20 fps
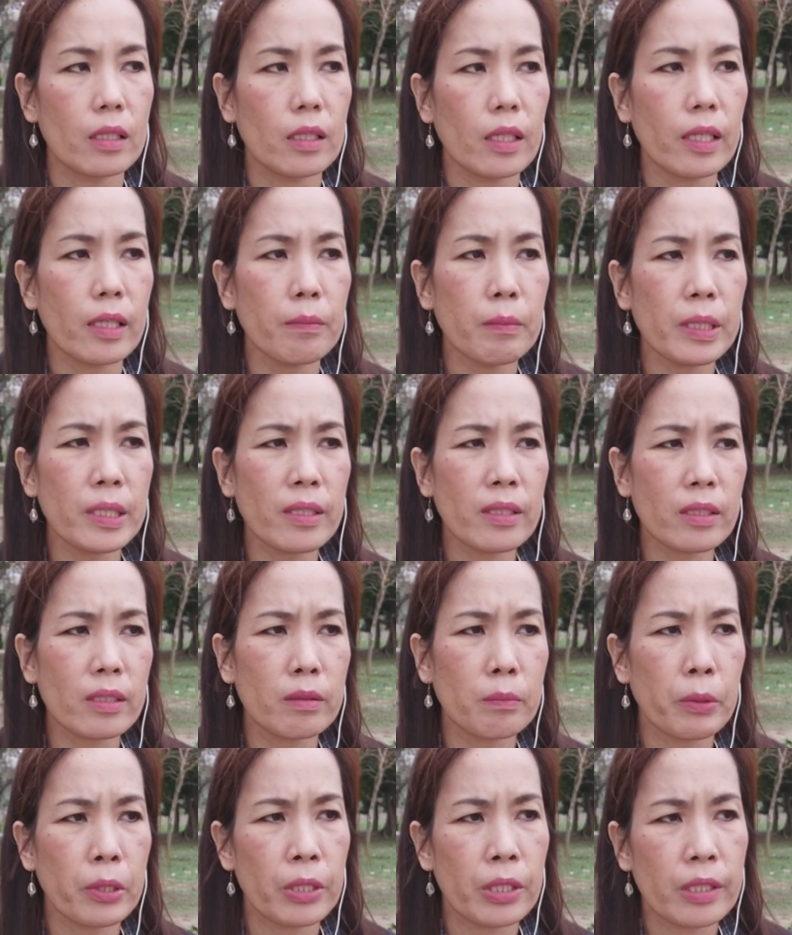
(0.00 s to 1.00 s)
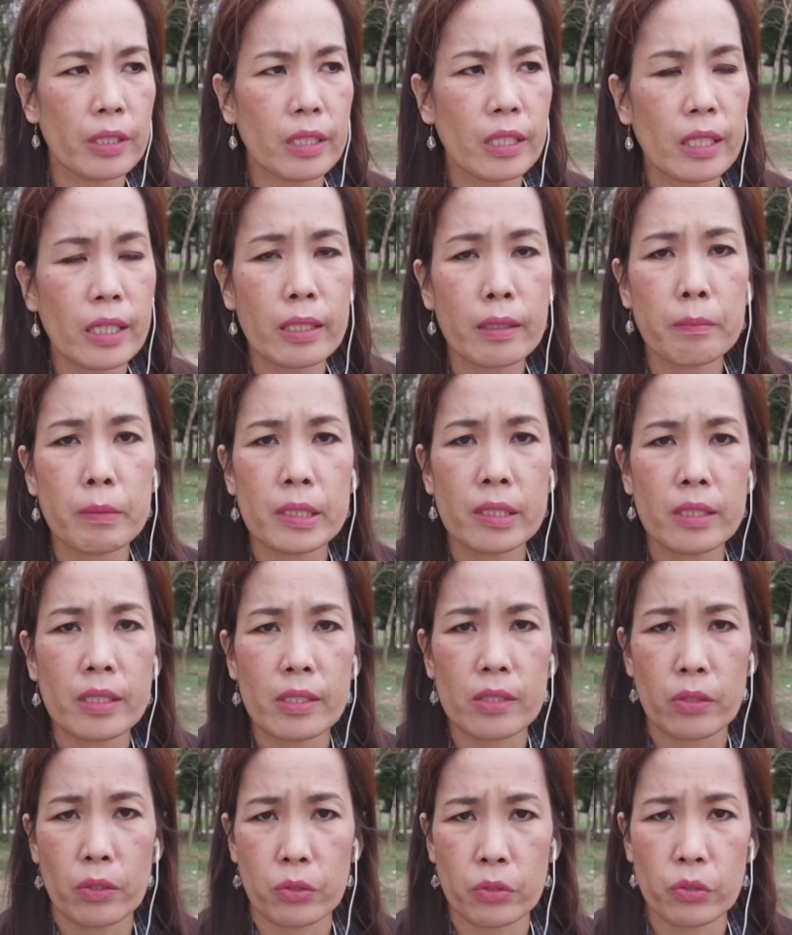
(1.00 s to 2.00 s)
I miss the community, I miss the
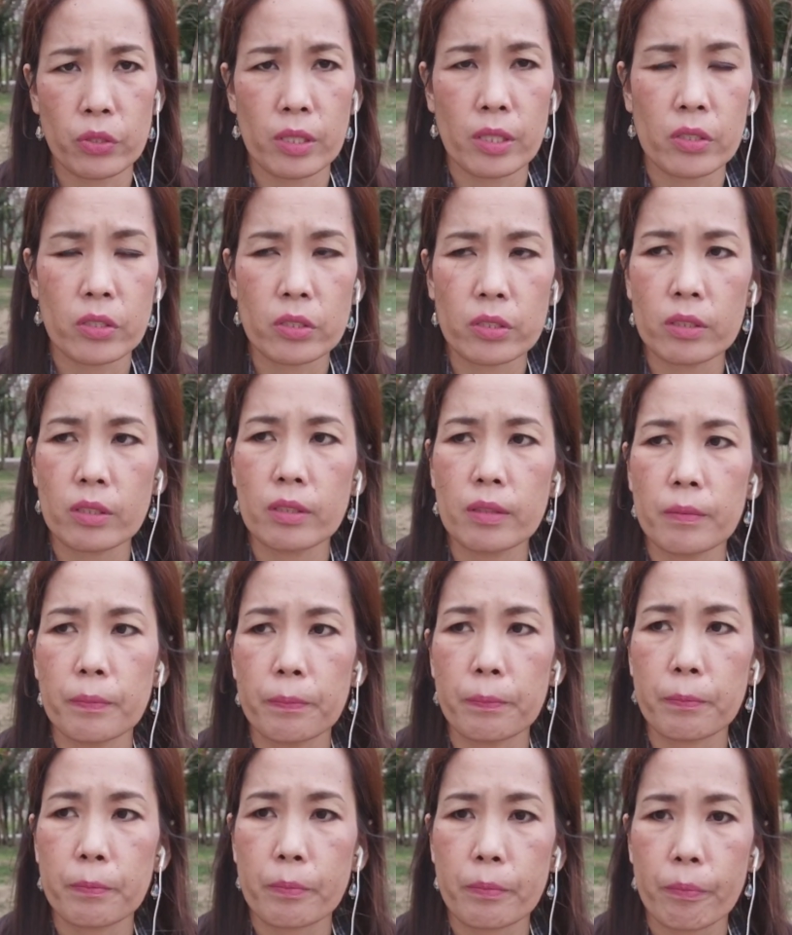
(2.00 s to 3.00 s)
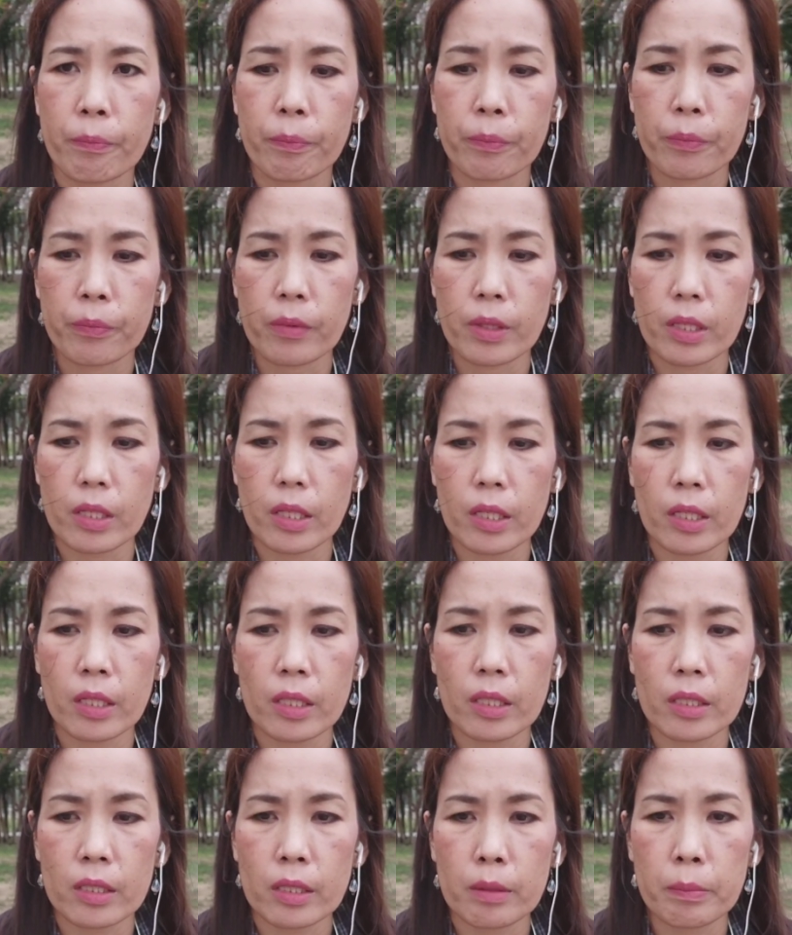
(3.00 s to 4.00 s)
association.
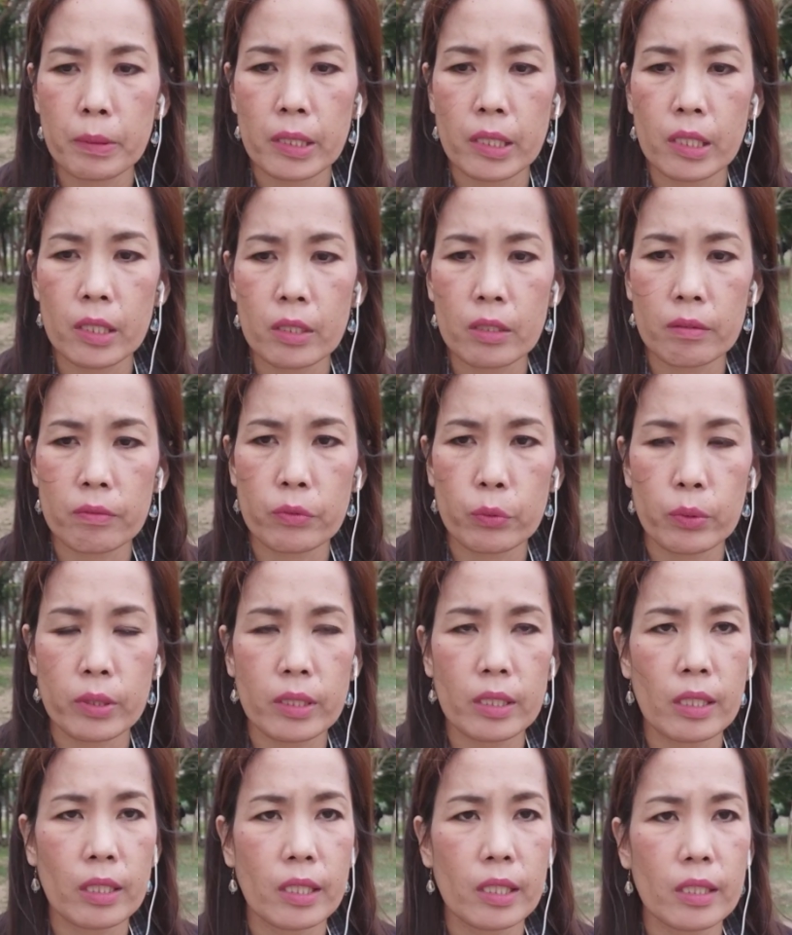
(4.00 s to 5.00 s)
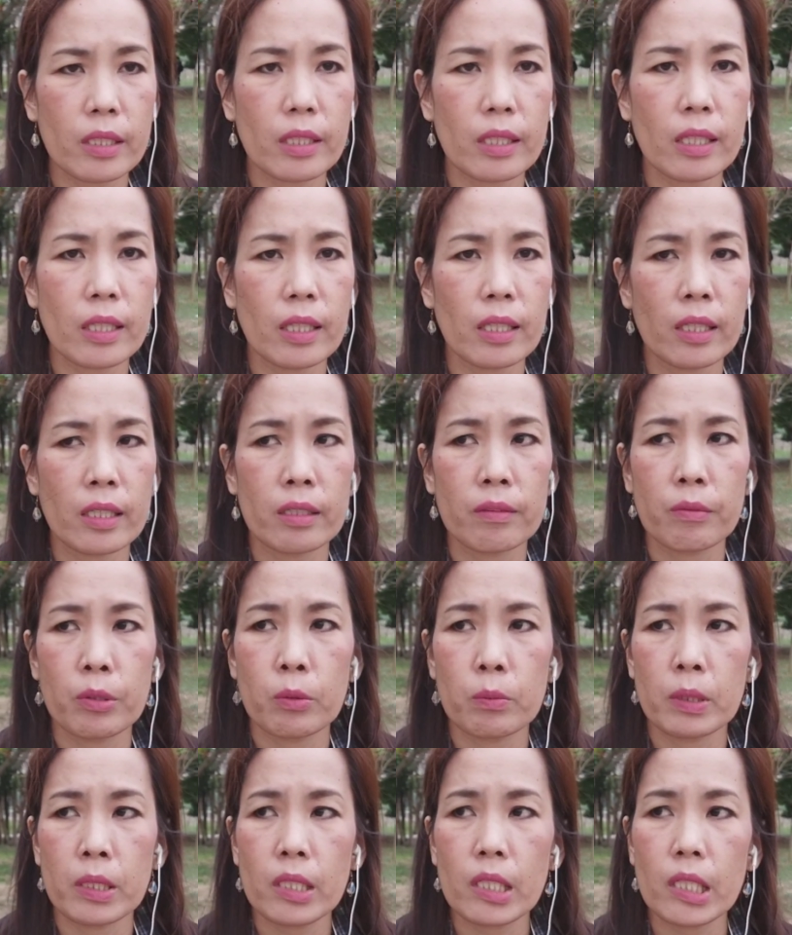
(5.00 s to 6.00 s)
And at the beginning of 2019, I have
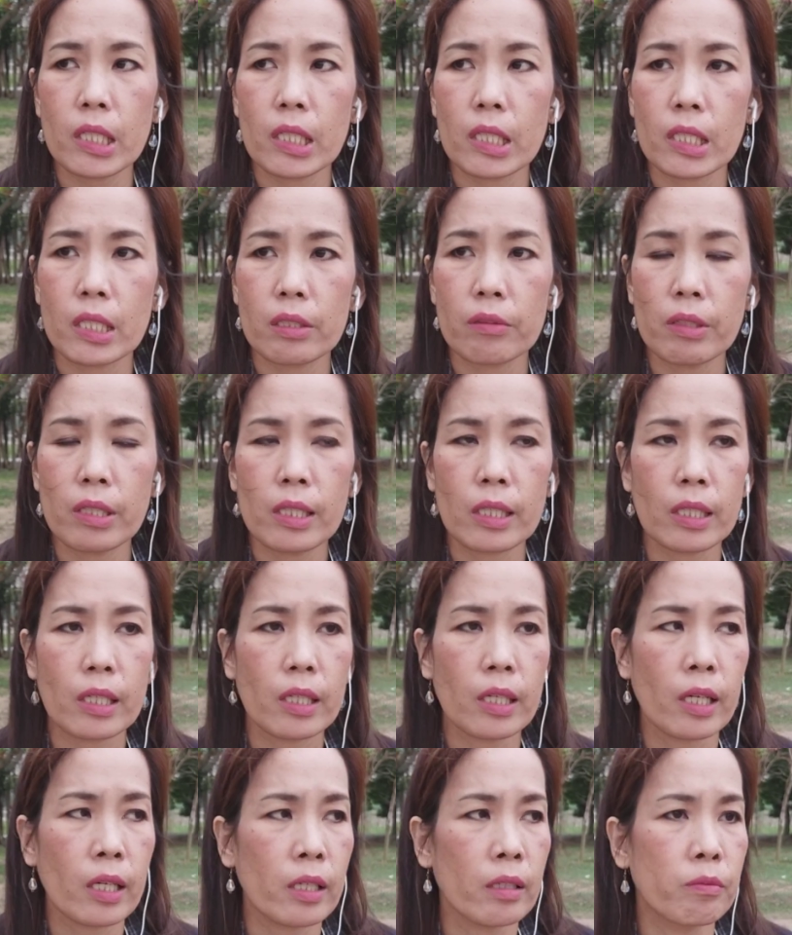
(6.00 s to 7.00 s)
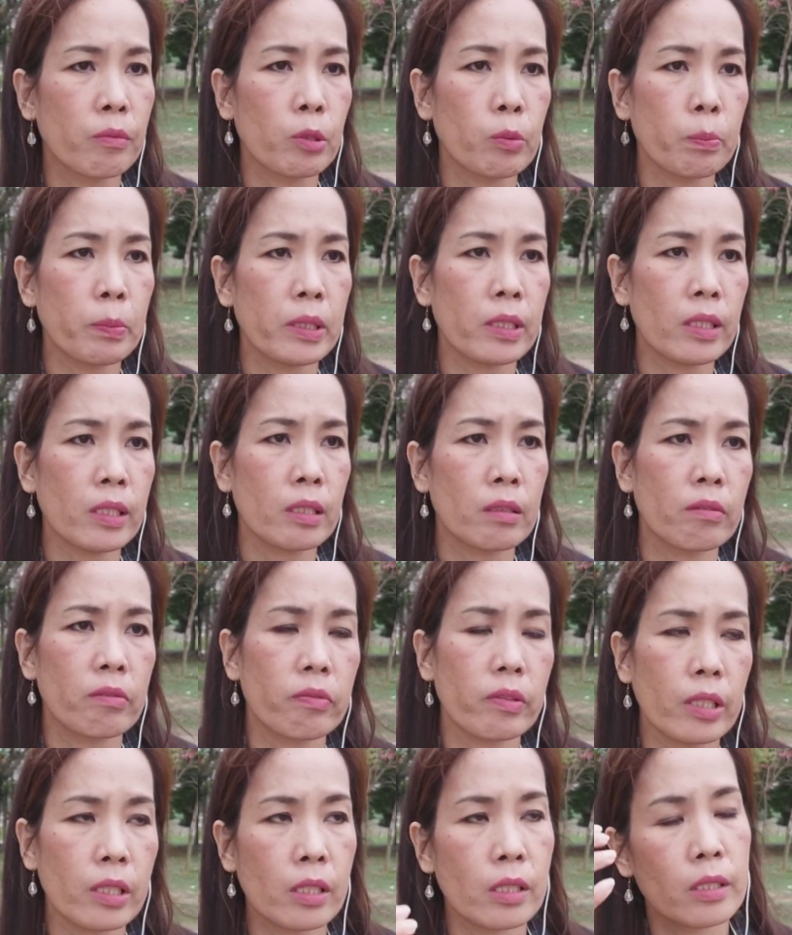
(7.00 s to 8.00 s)
nobody, really. I have no physical
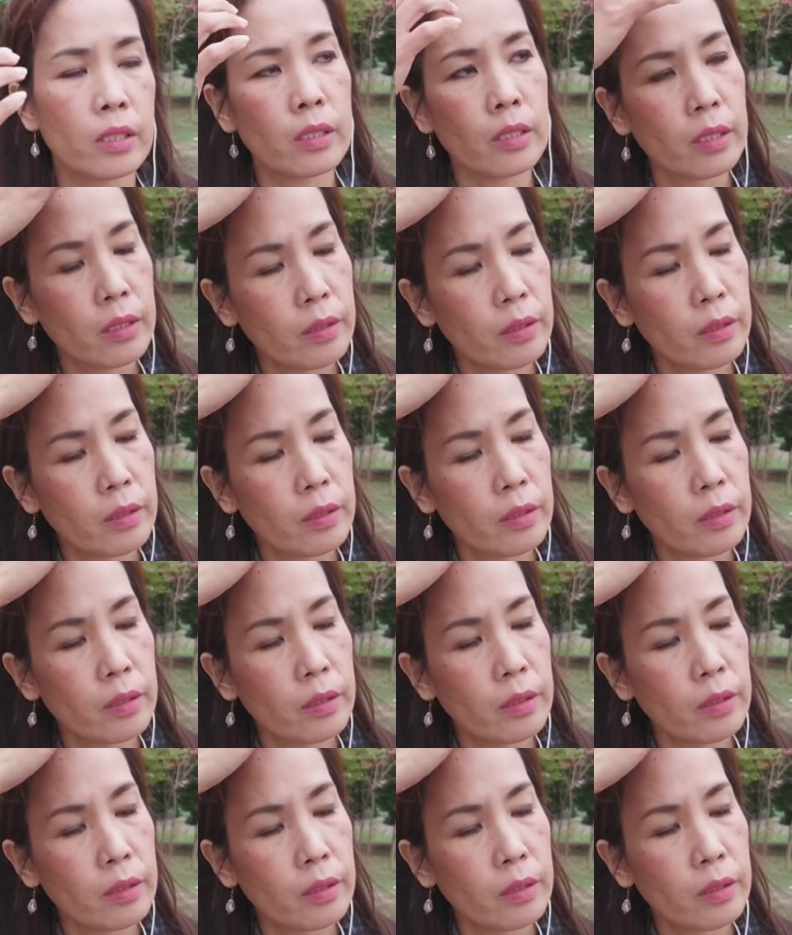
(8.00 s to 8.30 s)
friends.